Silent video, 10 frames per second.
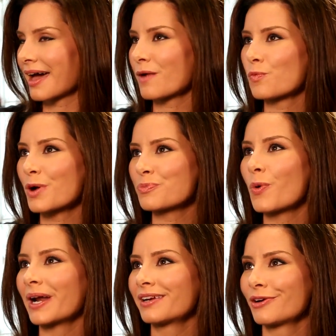At what
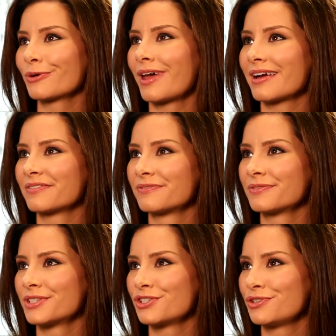point in your life
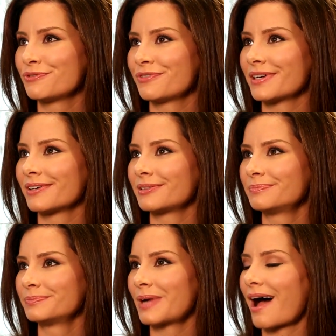did you feel,
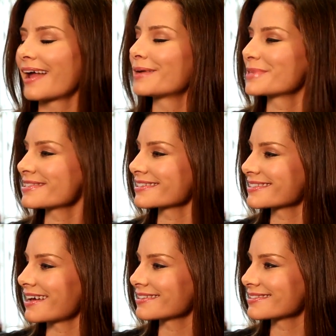I am a
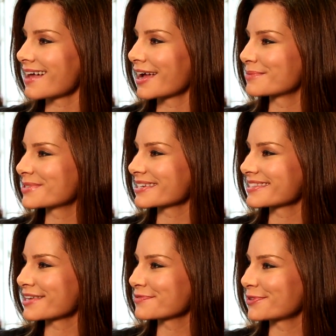success, I am
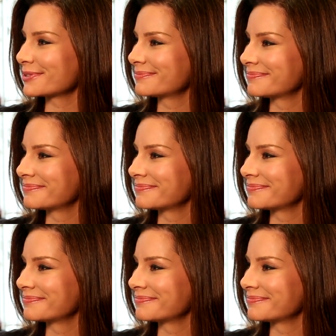successful?